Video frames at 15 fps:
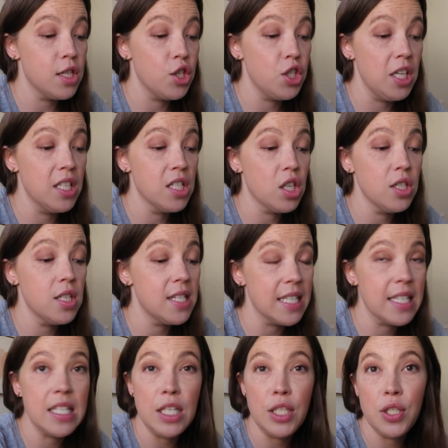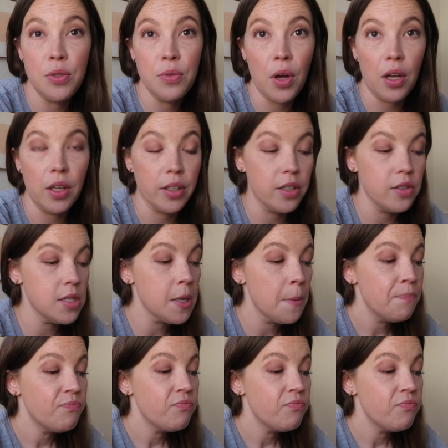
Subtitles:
The jeans are $62.